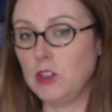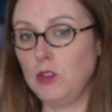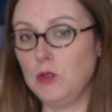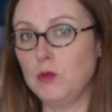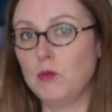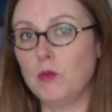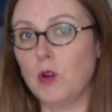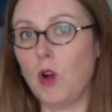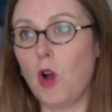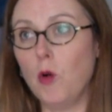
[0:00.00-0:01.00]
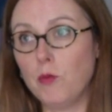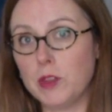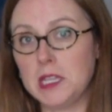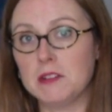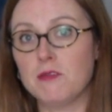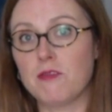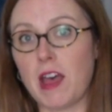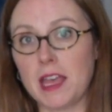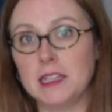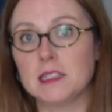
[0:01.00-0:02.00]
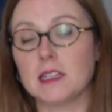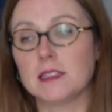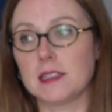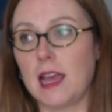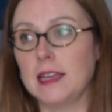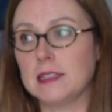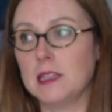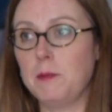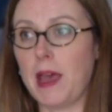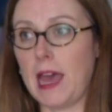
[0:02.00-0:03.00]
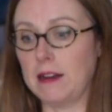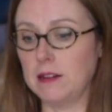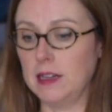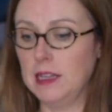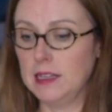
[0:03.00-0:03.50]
you hopefully can find a size in the pattern